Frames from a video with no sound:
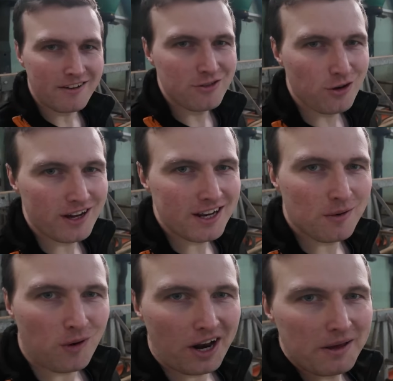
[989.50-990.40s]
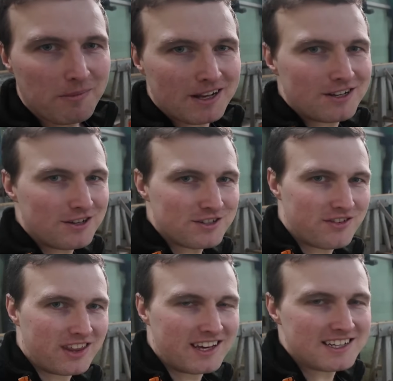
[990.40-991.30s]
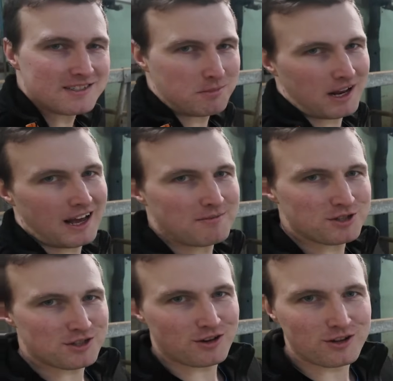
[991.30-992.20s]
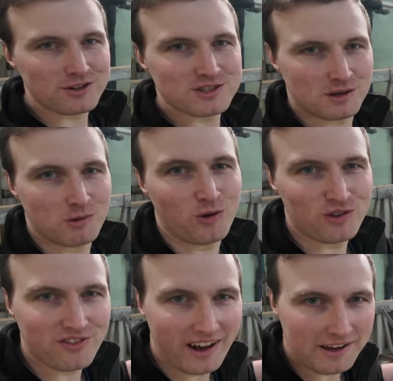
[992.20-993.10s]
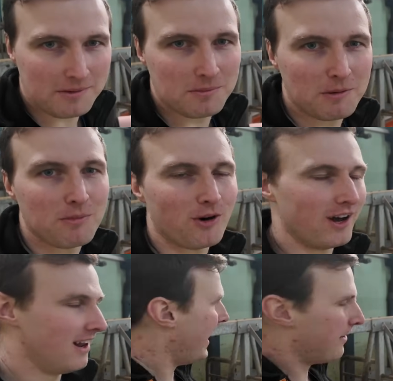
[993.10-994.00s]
have no idea what I'm meant to use for these, but I'm just going to use some old vacuum pump oil.